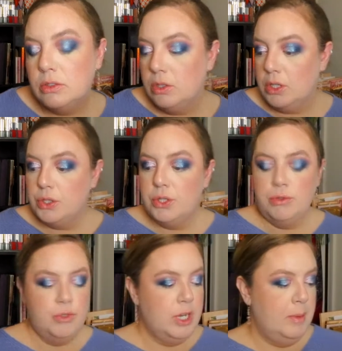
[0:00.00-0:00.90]
Not
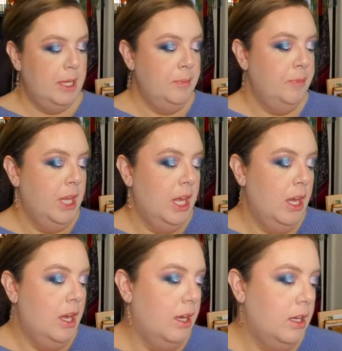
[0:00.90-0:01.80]
too shabby.
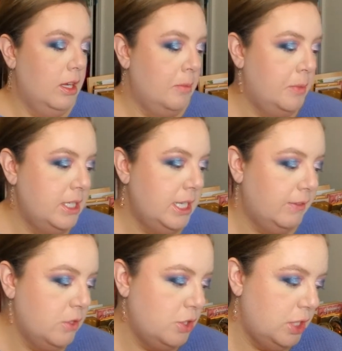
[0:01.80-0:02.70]
I'm going to take
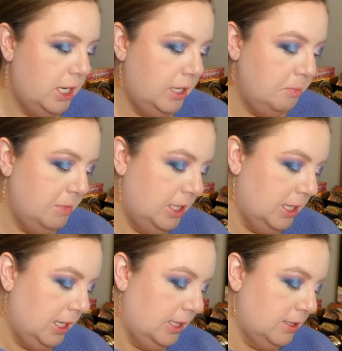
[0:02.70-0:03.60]
the shade
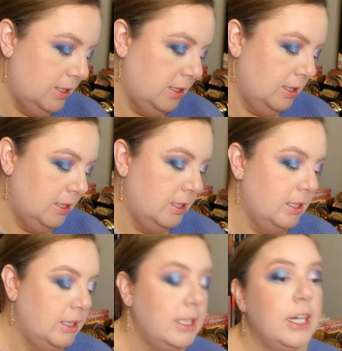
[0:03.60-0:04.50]
Midnight
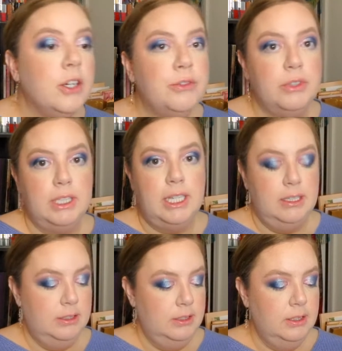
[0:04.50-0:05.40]
carefully,
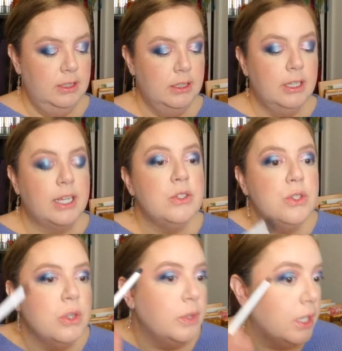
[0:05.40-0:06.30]
like
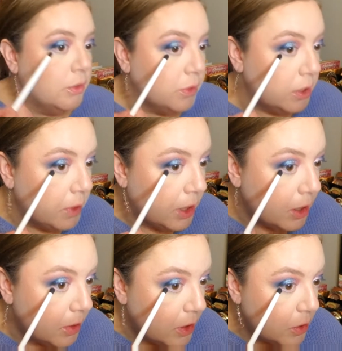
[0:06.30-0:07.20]
so carefully right
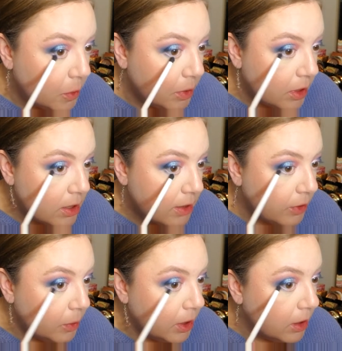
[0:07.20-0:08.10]
now. I don't want this
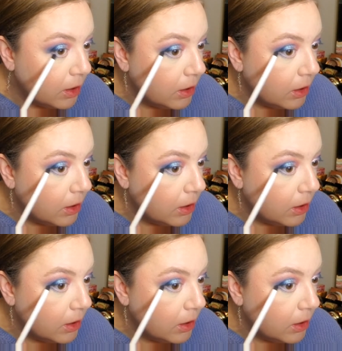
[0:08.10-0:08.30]
everywhere.